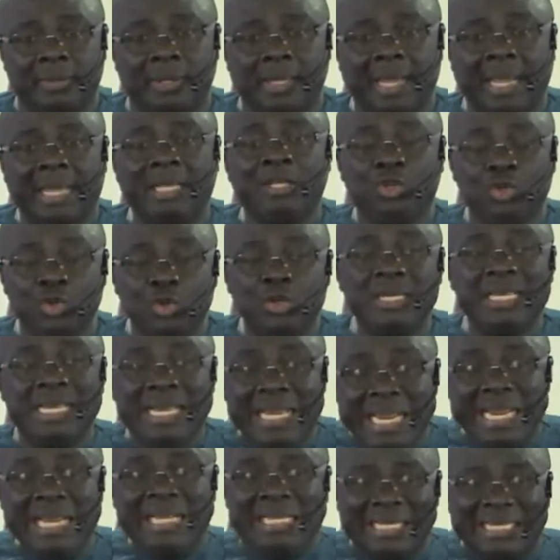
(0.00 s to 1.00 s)
And you
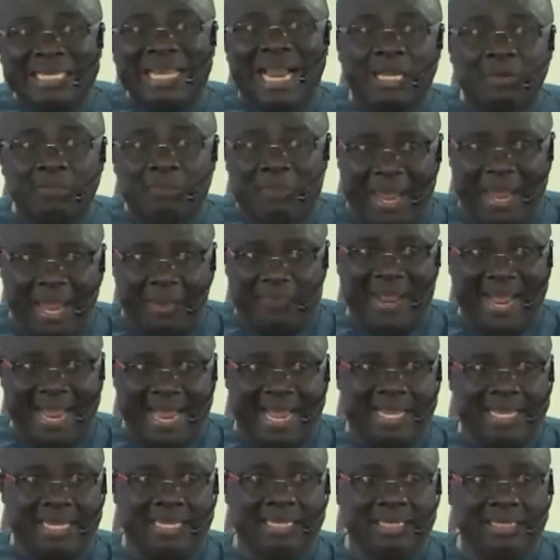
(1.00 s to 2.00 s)
need that paper
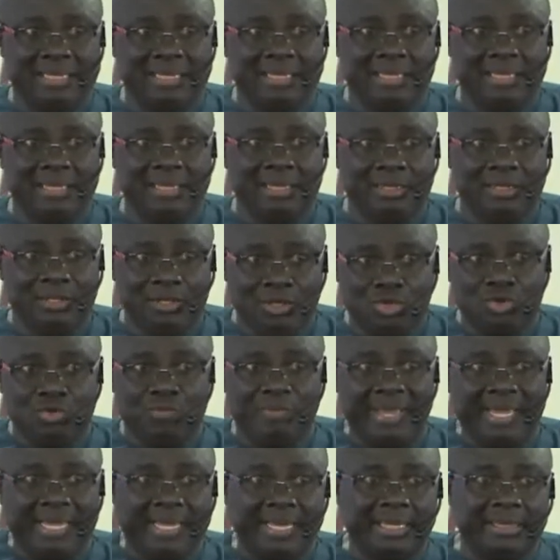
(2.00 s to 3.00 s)
to
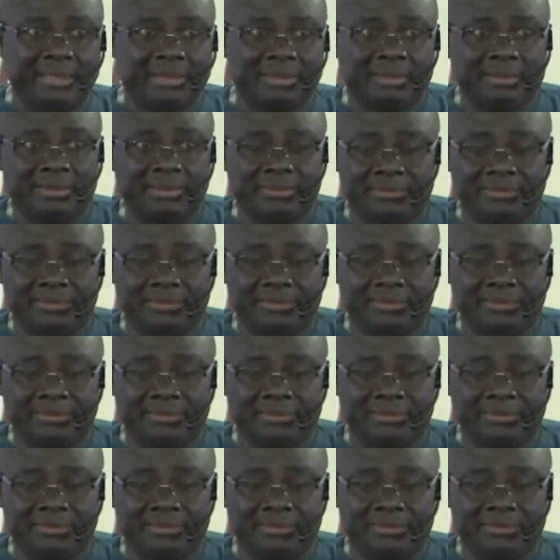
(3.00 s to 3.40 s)
make it.